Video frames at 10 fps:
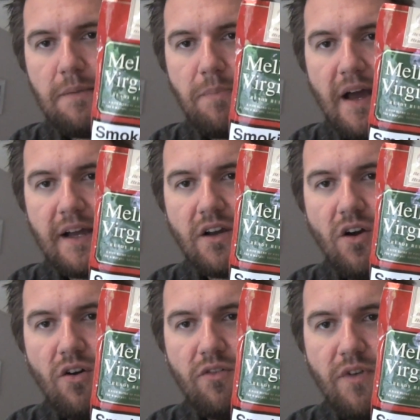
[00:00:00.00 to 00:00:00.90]
a pack
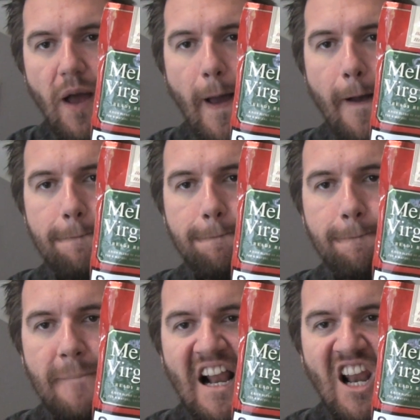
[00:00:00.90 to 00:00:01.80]
of
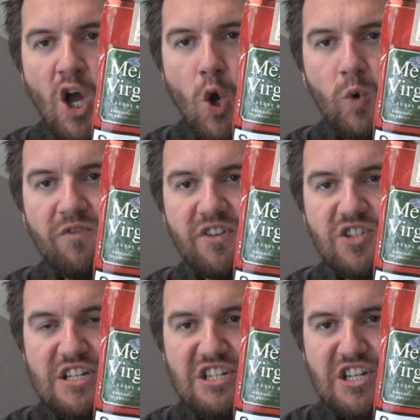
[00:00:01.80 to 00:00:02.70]
Mellow
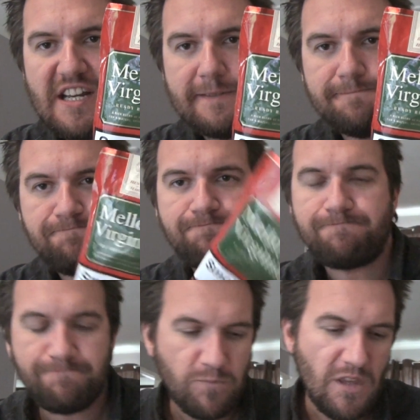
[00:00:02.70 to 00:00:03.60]
Virginia.
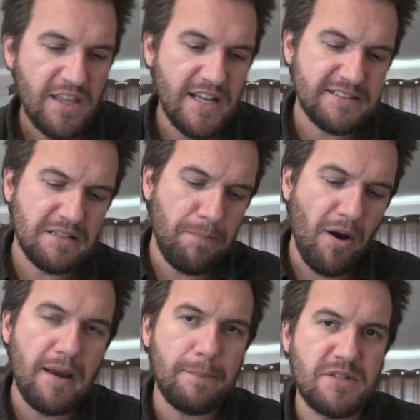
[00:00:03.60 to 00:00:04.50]
That's a
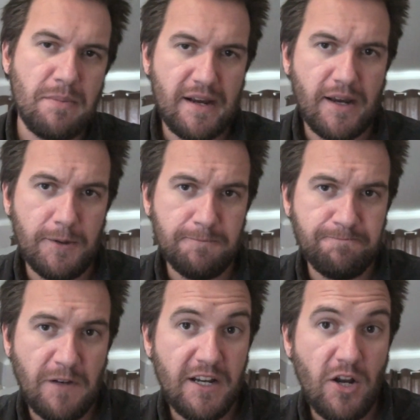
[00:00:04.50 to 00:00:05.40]
pipe tobacco.
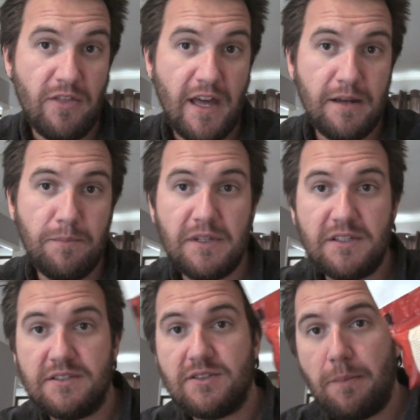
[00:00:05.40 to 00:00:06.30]
I know that
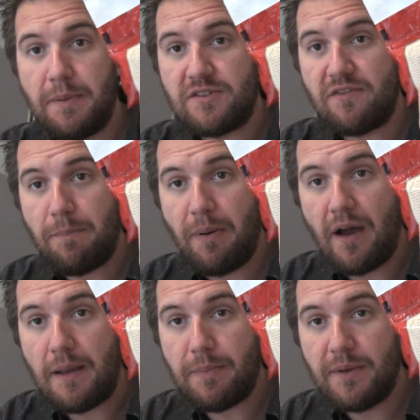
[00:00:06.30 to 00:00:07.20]
because it's got a picture of a
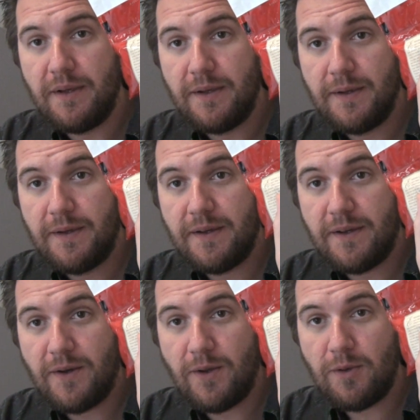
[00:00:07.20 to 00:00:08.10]
pipe
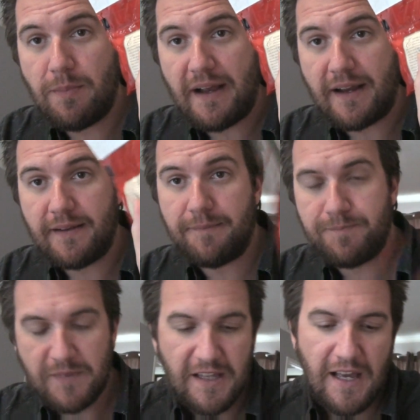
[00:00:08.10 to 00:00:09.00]
on the back.
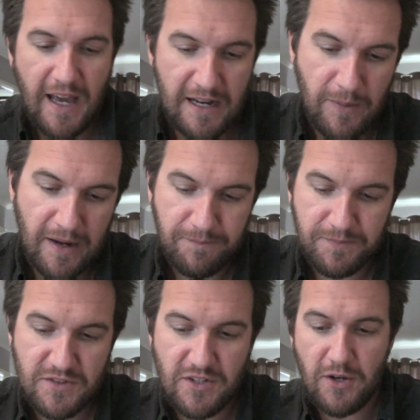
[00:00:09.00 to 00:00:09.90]
Anyway,
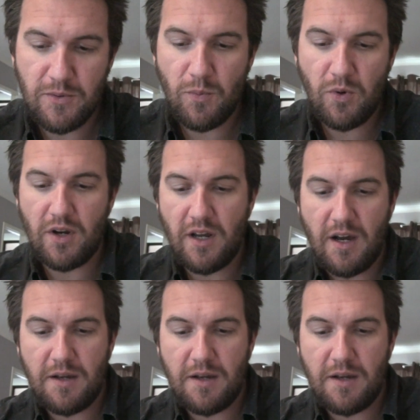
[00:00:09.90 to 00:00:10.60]
so what